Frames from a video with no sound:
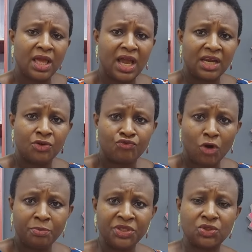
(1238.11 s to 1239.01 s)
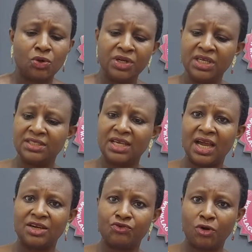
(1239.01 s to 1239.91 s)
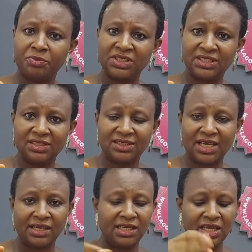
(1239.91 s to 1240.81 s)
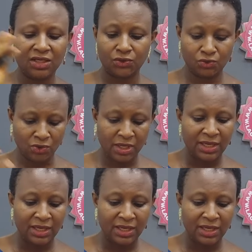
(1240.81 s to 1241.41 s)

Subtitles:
and rub it on it, and rub it inside here too.